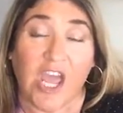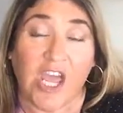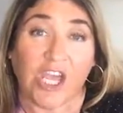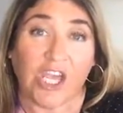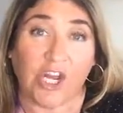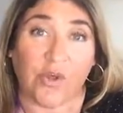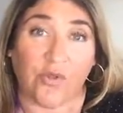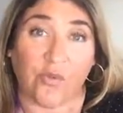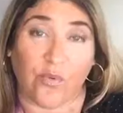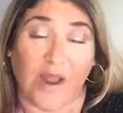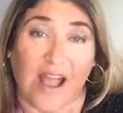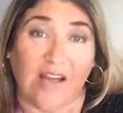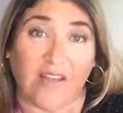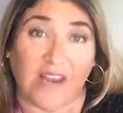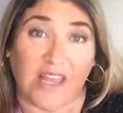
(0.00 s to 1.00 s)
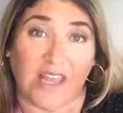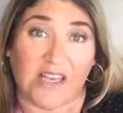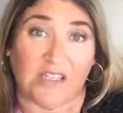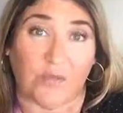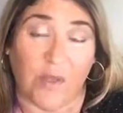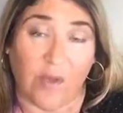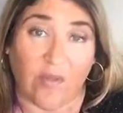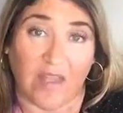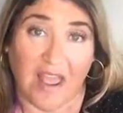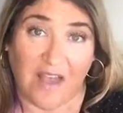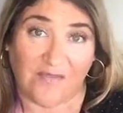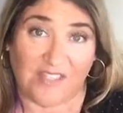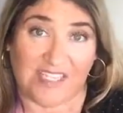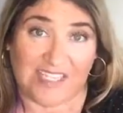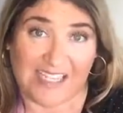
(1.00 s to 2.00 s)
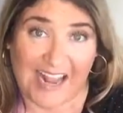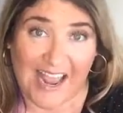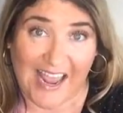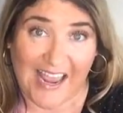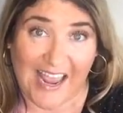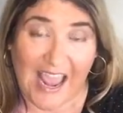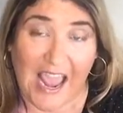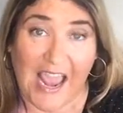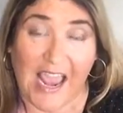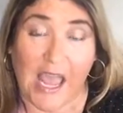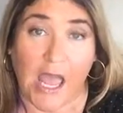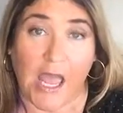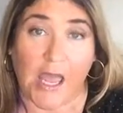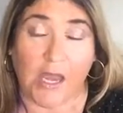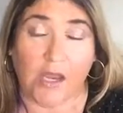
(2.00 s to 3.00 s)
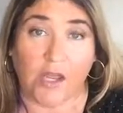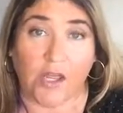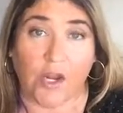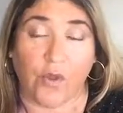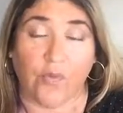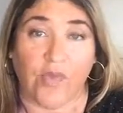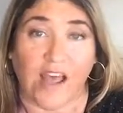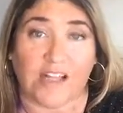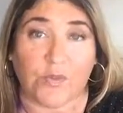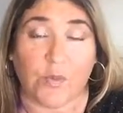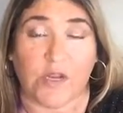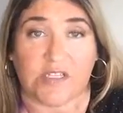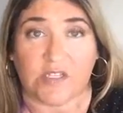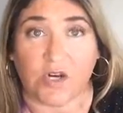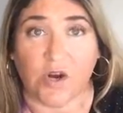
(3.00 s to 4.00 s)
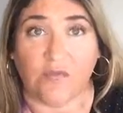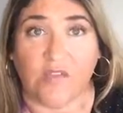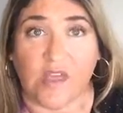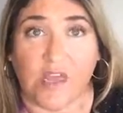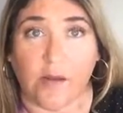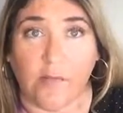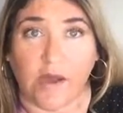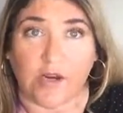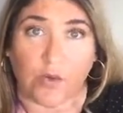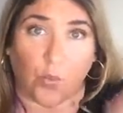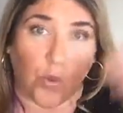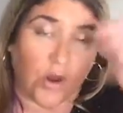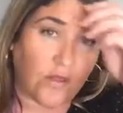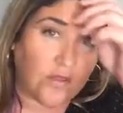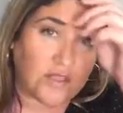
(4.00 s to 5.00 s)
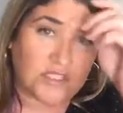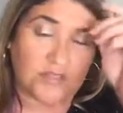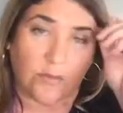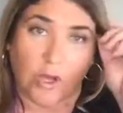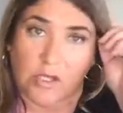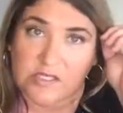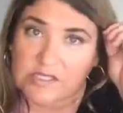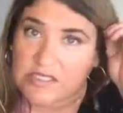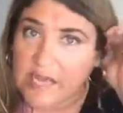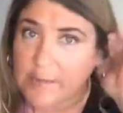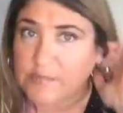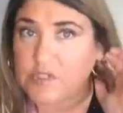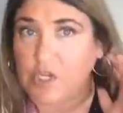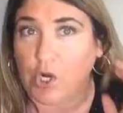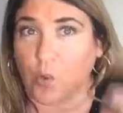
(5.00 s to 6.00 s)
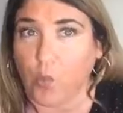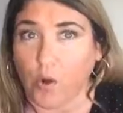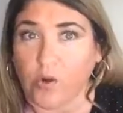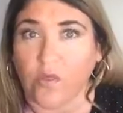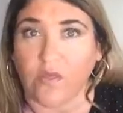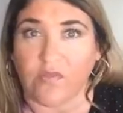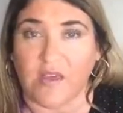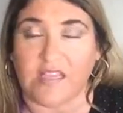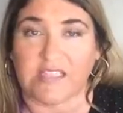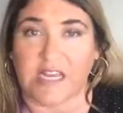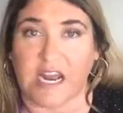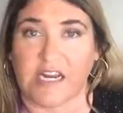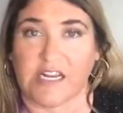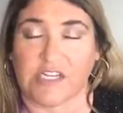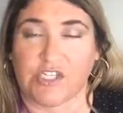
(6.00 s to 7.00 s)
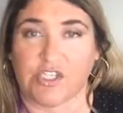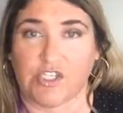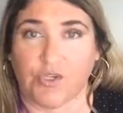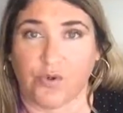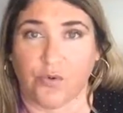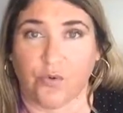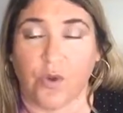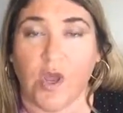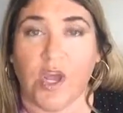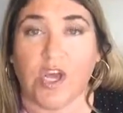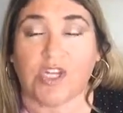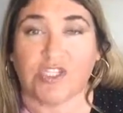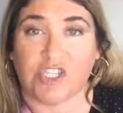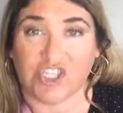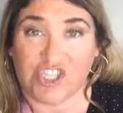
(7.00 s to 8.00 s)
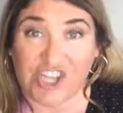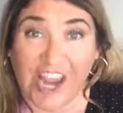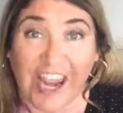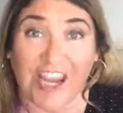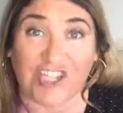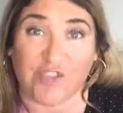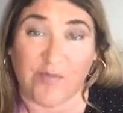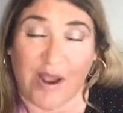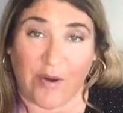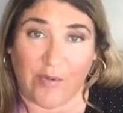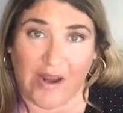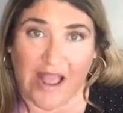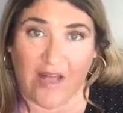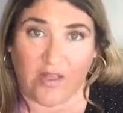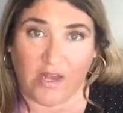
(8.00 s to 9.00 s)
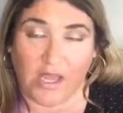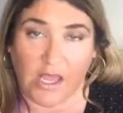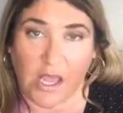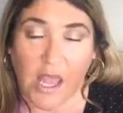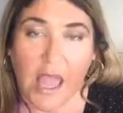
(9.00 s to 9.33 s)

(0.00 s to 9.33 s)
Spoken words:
the reality is we only have today. And, that's what I started thinking about, are what are the small steps? What are the things that I need to do to change my reality?